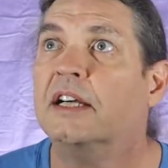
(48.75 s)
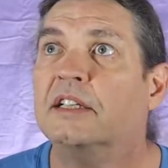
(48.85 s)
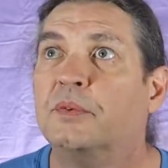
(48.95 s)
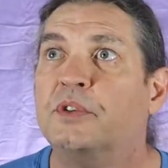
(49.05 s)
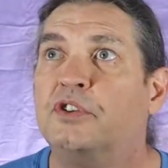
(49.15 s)

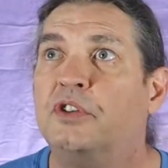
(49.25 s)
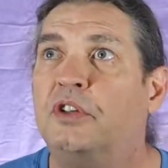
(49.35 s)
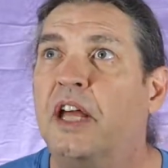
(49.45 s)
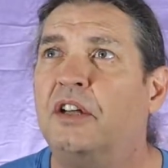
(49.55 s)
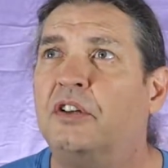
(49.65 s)
because it was
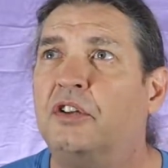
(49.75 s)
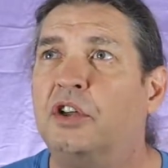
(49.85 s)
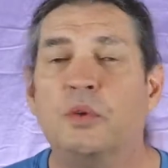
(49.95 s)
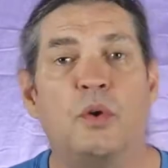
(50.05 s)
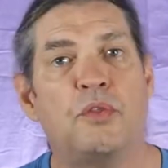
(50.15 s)
day
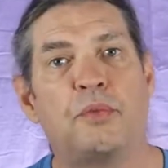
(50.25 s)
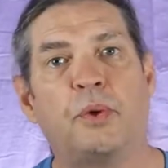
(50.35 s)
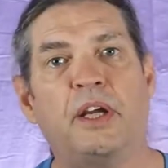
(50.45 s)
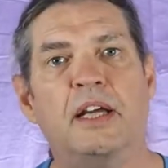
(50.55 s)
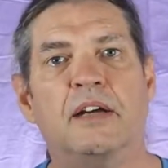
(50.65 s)

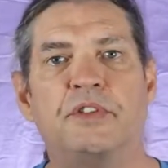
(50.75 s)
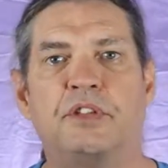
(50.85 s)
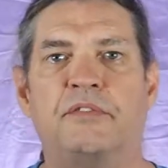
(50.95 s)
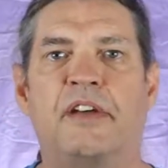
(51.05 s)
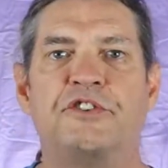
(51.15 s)
203 of
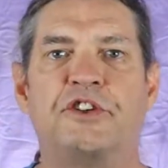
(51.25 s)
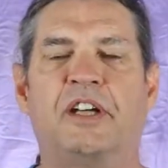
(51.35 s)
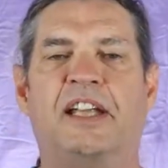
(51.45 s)
this adventure,